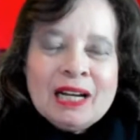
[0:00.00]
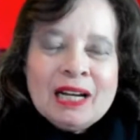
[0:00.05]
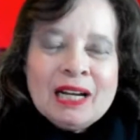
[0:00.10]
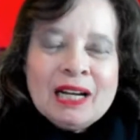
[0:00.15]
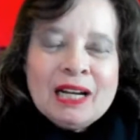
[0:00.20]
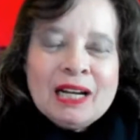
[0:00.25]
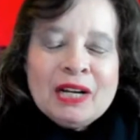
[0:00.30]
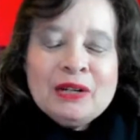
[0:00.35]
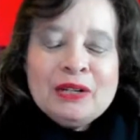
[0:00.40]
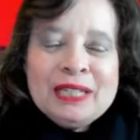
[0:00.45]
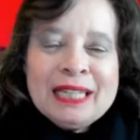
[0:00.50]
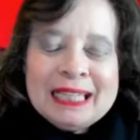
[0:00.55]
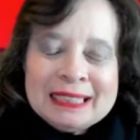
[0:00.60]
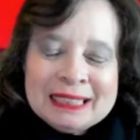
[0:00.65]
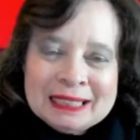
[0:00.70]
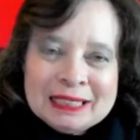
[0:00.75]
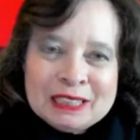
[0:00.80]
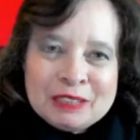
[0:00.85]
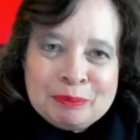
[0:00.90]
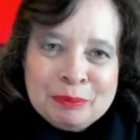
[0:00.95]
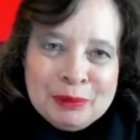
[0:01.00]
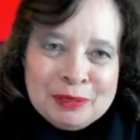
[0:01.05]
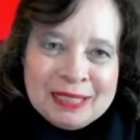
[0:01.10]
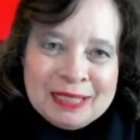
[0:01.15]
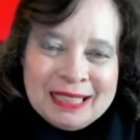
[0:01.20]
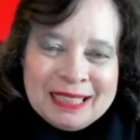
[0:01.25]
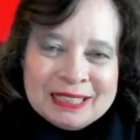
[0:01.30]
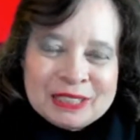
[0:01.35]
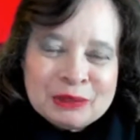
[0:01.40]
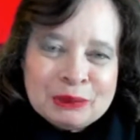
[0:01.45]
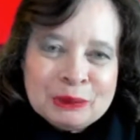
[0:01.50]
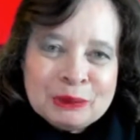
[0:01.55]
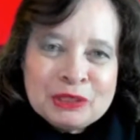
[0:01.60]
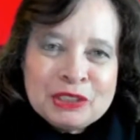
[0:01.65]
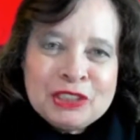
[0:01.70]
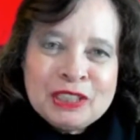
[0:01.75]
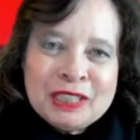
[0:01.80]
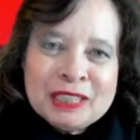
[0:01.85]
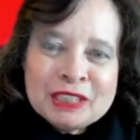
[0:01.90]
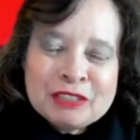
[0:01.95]
Her latest book is
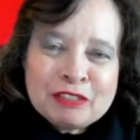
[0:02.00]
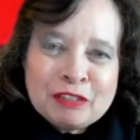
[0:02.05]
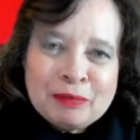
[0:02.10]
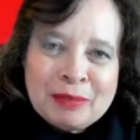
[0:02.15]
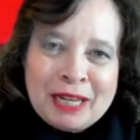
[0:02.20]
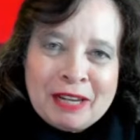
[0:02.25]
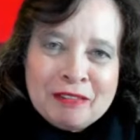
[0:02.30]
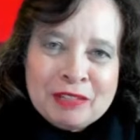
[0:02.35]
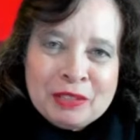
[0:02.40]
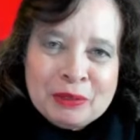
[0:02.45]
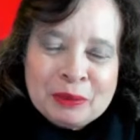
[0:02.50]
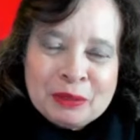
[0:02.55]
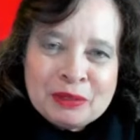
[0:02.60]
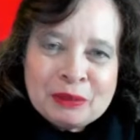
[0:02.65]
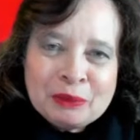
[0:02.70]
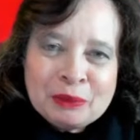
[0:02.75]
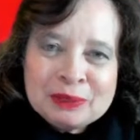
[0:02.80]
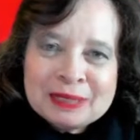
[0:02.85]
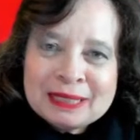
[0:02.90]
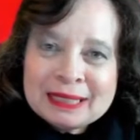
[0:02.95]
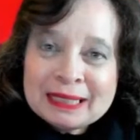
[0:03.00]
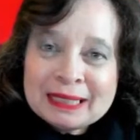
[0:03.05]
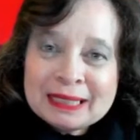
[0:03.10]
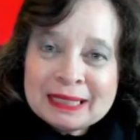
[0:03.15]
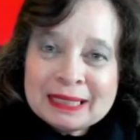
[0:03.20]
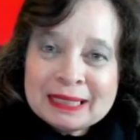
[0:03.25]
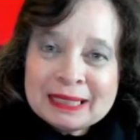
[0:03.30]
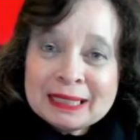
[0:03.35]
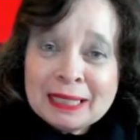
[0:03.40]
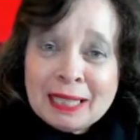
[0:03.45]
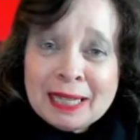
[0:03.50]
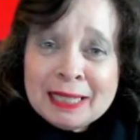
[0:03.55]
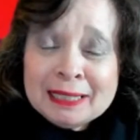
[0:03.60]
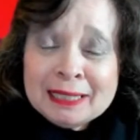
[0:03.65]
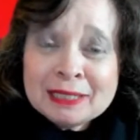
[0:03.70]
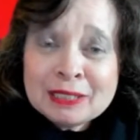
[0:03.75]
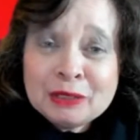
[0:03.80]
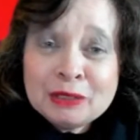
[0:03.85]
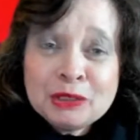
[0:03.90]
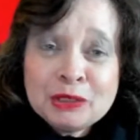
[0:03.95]
called Cheers from Heaven with Thornton Klein,
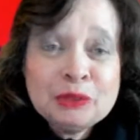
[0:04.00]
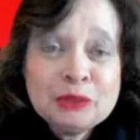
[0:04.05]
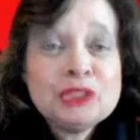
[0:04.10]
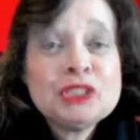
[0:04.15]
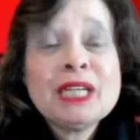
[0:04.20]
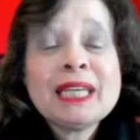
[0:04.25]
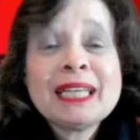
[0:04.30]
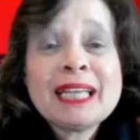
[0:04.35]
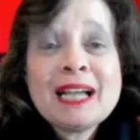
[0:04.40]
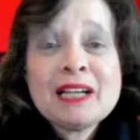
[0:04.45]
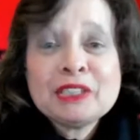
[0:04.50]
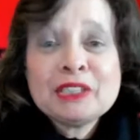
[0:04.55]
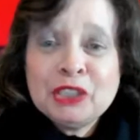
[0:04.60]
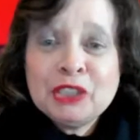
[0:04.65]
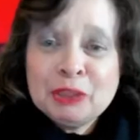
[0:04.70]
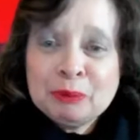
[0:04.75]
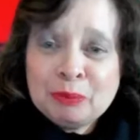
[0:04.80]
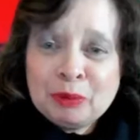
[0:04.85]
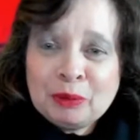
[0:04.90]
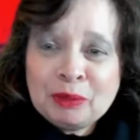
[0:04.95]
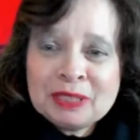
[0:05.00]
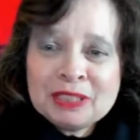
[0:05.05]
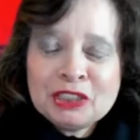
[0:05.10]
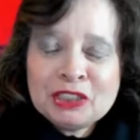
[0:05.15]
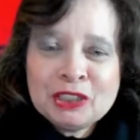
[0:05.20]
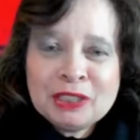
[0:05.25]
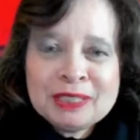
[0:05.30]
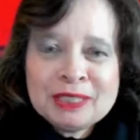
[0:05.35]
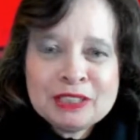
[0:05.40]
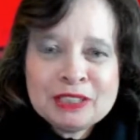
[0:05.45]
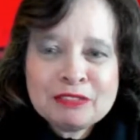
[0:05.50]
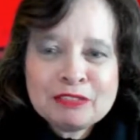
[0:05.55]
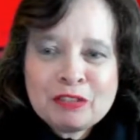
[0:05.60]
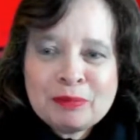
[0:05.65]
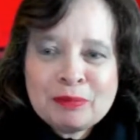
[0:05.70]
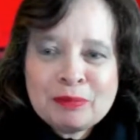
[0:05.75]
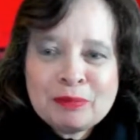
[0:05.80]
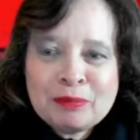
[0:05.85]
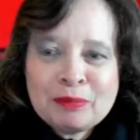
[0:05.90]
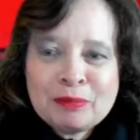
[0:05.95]
so do check out her book, Cheers
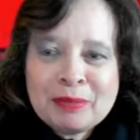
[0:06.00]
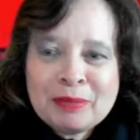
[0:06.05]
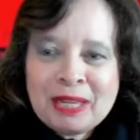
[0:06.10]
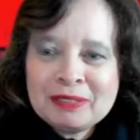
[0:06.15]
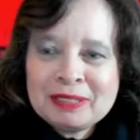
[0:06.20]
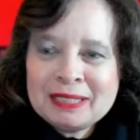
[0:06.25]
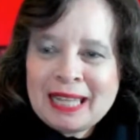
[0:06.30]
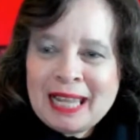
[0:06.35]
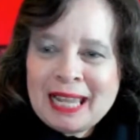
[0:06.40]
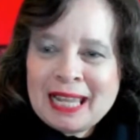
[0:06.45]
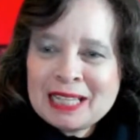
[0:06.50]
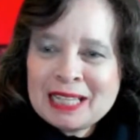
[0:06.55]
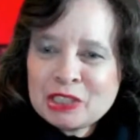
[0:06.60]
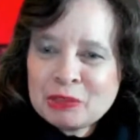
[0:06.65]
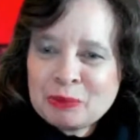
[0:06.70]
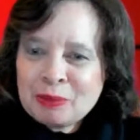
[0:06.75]
from Heaven, as